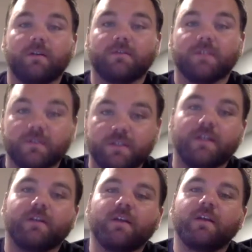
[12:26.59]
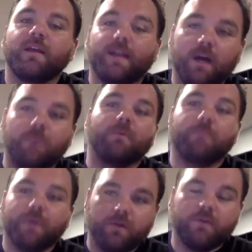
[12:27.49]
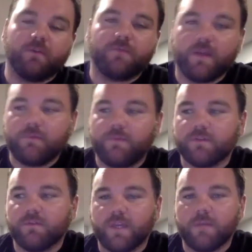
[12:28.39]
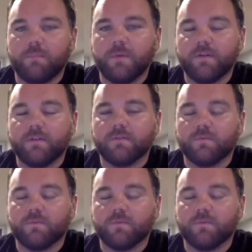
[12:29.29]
succeed and help them build those physical capabilities